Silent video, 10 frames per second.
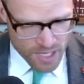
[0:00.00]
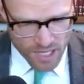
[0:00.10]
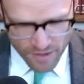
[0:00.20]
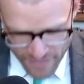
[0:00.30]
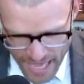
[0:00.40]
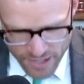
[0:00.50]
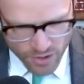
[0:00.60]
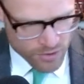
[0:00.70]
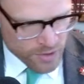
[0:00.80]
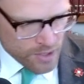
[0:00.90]
And on that
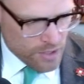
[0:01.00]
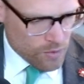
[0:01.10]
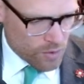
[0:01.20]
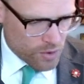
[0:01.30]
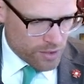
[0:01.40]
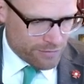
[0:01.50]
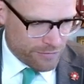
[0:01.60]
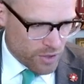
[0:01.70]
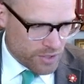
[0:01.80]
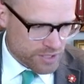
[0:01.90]
note, we're going to
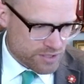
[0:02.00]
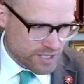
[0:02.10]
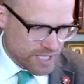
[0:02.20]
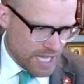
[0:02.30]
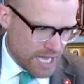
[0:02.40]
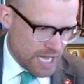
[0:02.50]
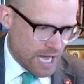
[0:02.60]
focus today